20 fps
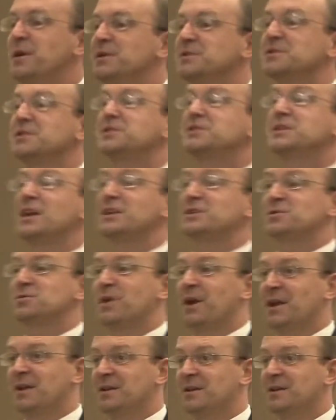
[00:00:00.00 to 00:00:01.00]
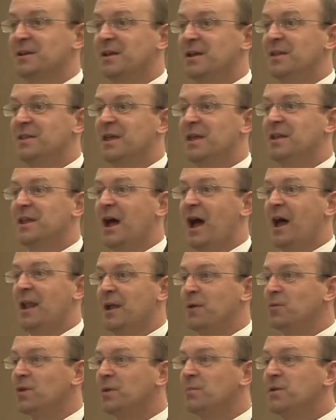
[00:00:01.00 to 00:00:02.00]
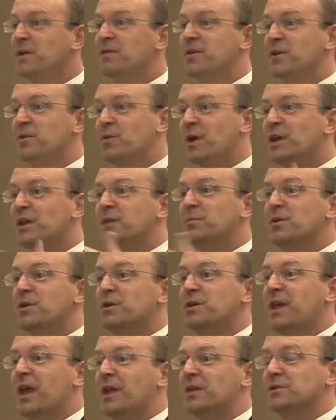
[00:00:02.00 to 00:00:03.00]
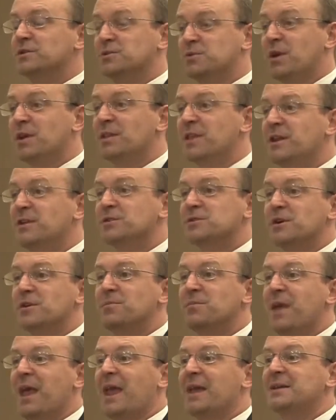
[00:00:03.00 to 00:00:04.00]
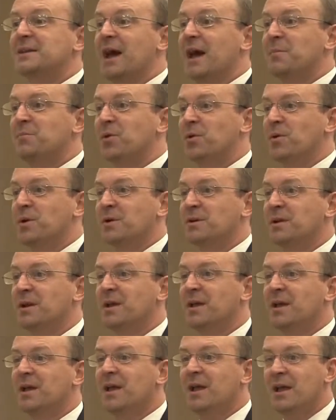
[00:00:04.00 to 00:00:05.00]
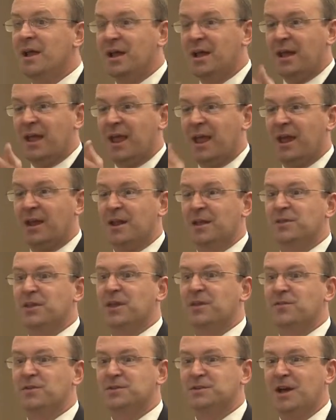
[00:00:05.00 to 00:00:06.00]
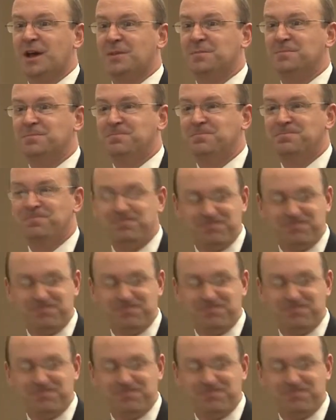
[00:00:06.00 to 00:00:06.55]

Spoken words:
better success rate than not. And I really believe that great communicators, great leaders are made, not born. And I thank you for your time.